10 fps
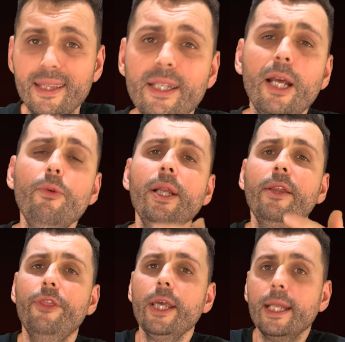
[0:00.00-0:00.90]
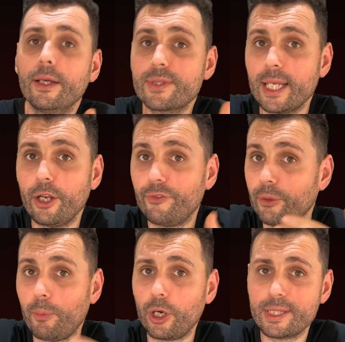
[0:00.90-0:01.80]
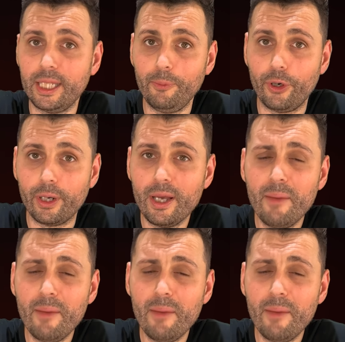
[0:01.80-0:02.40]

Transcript: They're not really thinking outside of the box anymore.